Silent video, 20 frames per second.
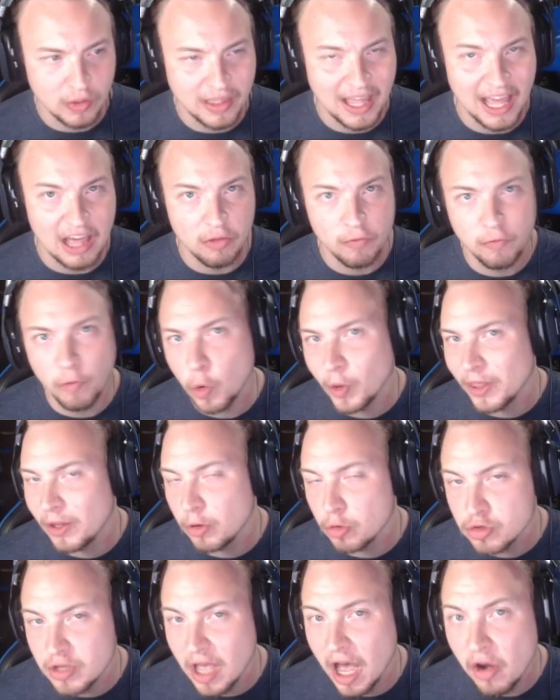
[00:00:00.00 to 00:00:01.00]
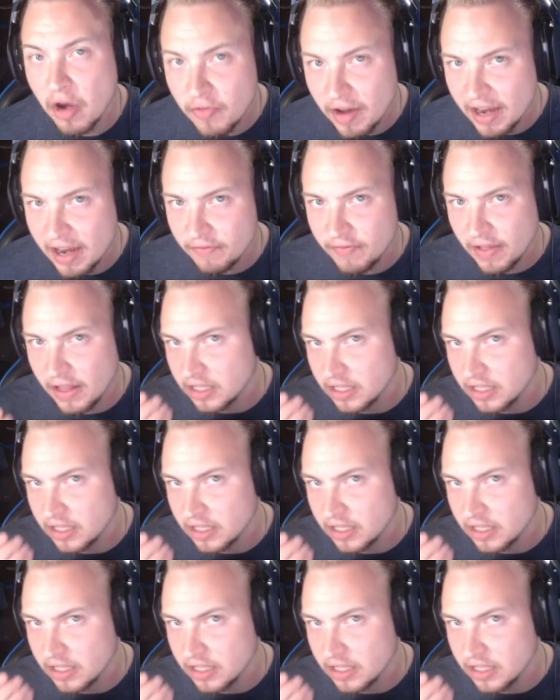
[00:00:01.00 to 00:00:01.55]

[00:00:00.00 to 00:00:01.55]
He has 4 years of NFL